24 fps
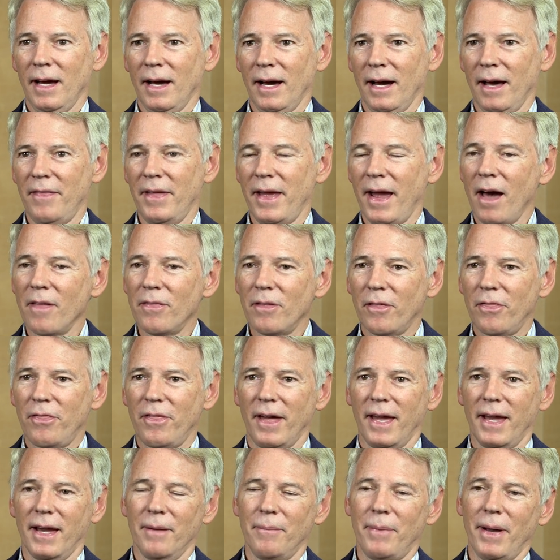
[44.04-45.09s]
Uh, the other
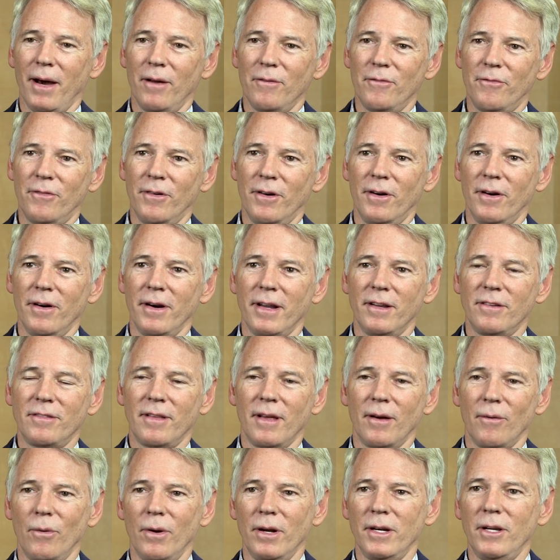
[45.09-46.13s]
thing about Verne is
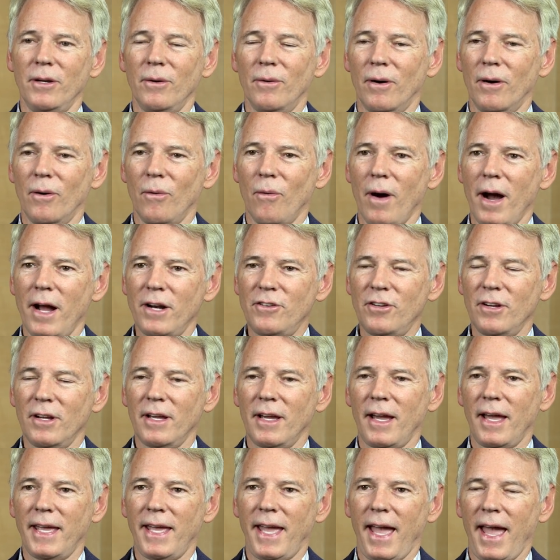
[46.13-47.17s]
that when you are
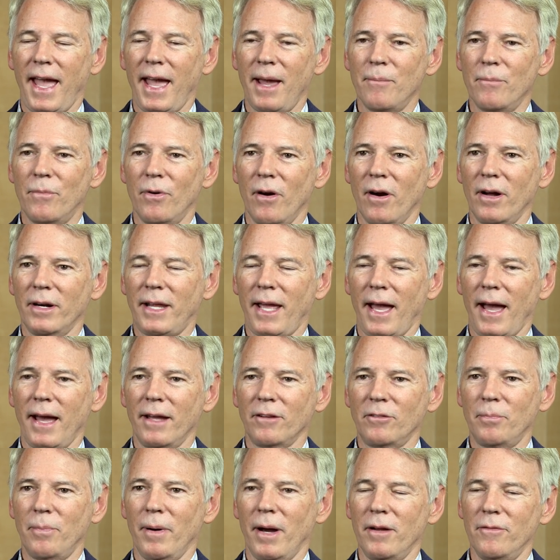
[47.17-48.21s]
watching a game
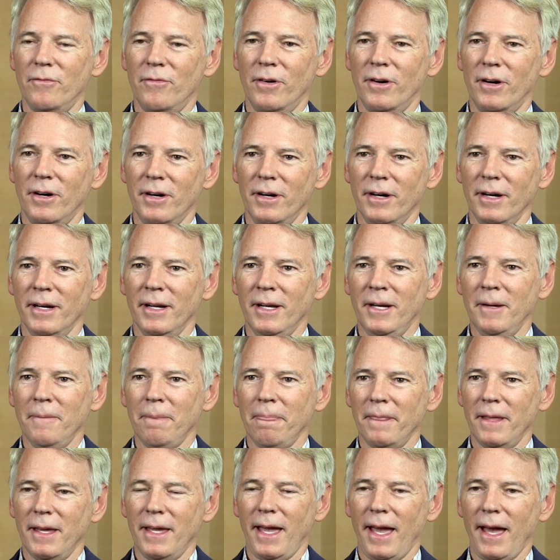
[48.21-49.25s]
broadcast by Verne,
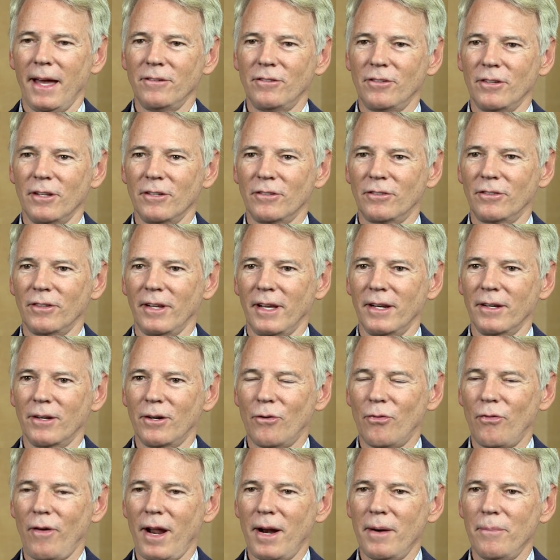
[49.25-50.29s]
he has this
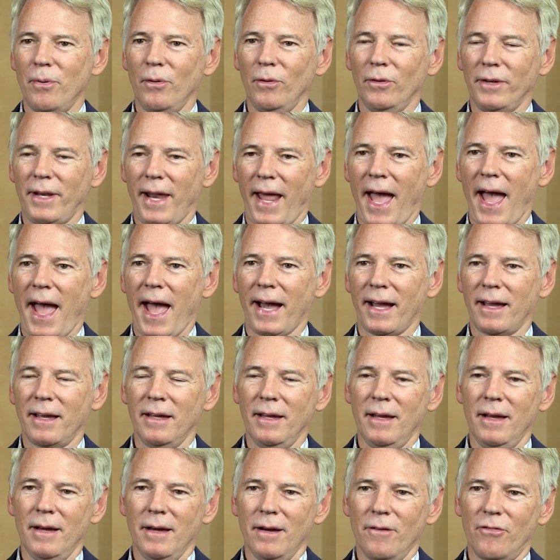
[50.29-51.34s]
incredible knack
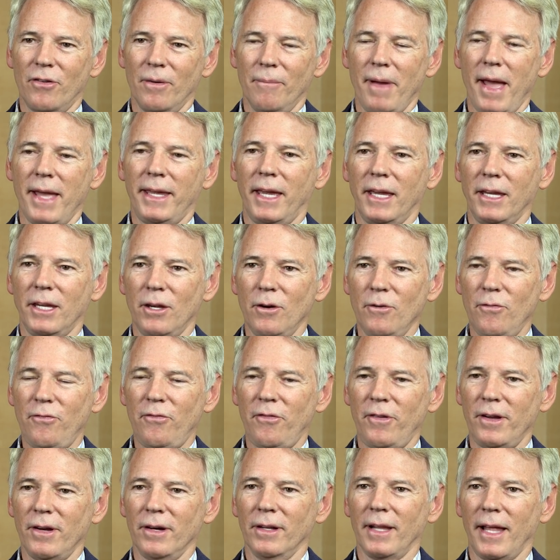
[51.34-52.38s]
for making you
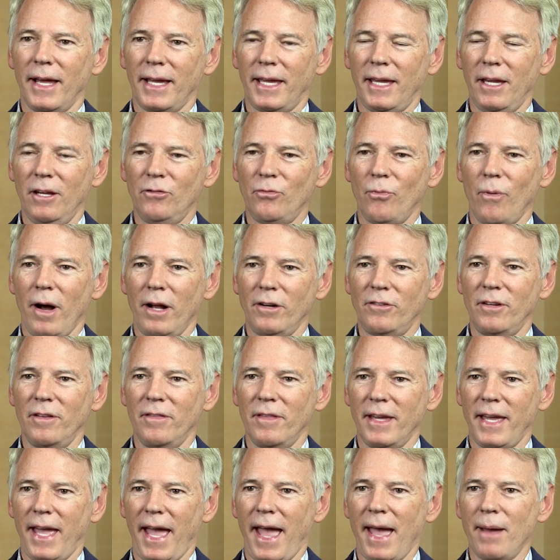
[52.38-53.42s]
feel like he's
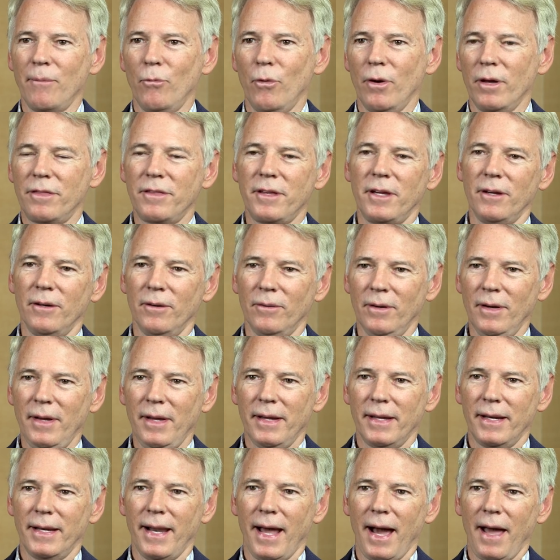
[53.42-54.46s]
watching the game with you.
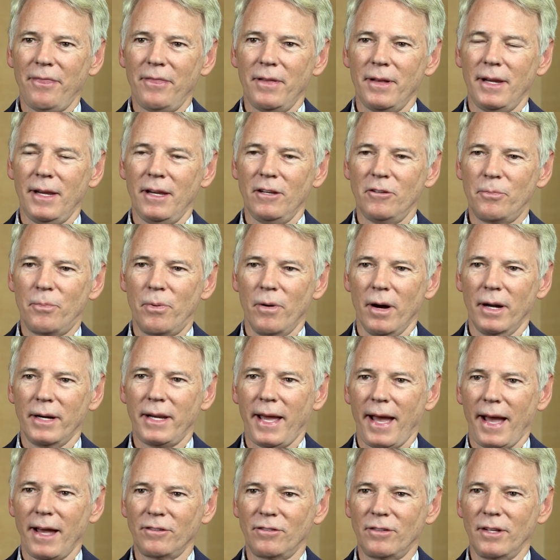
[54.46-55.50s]
Not that he's
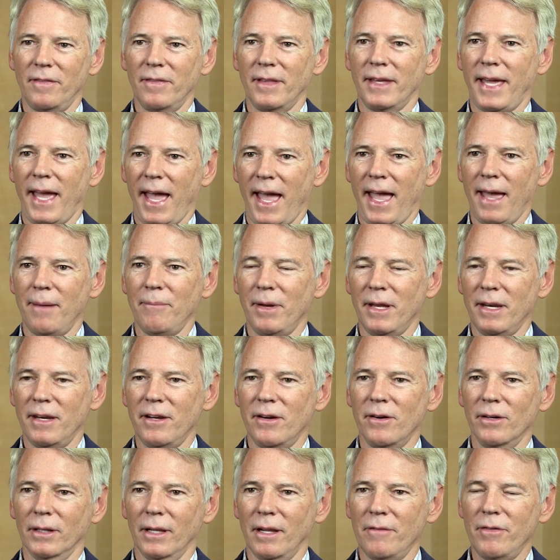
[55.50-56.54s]
broadcasting the game into
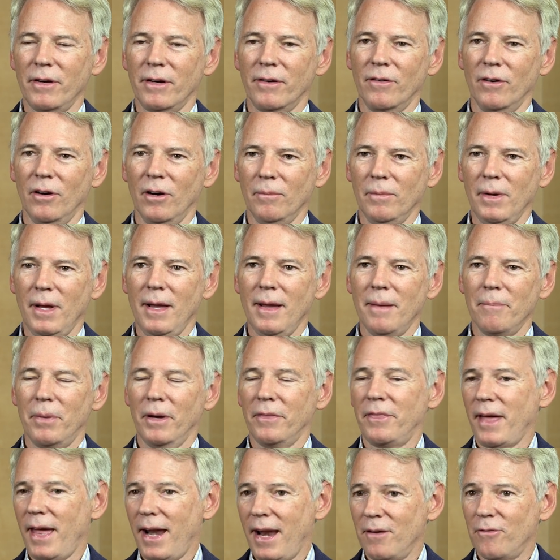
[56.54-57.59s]
your living room,
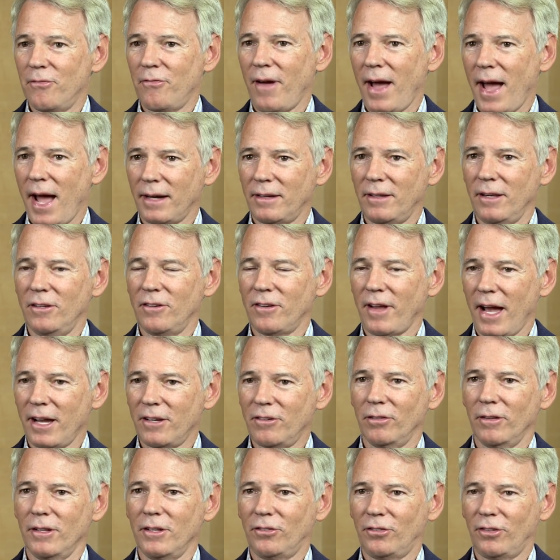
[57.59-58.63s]
but that in fact he's
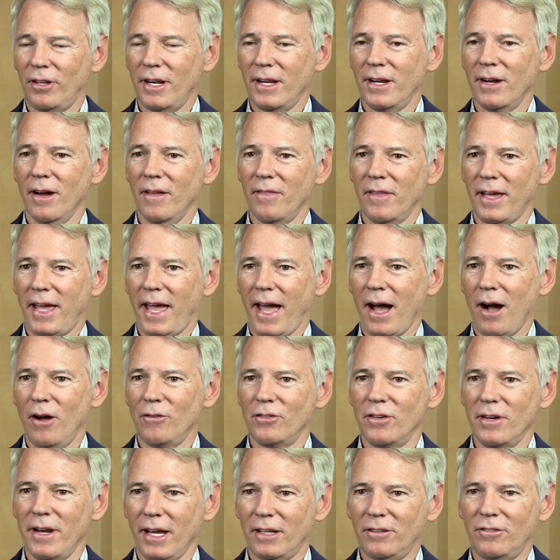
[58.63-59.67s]
actually sitting on the
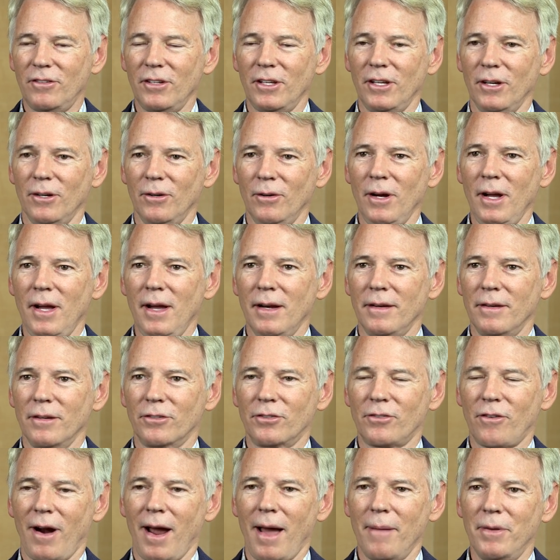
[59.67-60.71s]
couch next to you
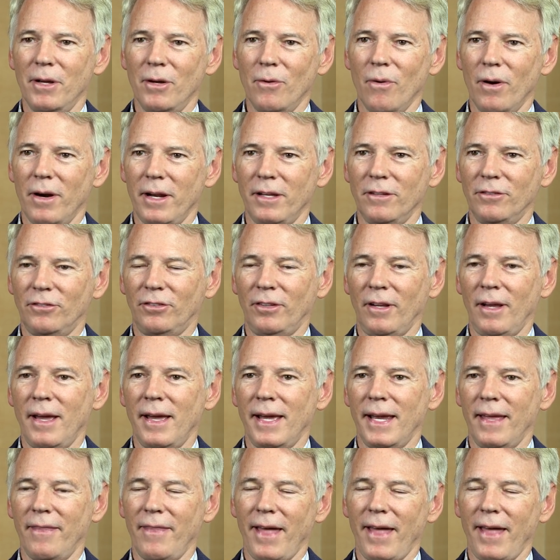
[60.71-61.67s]
describing what he's seeing.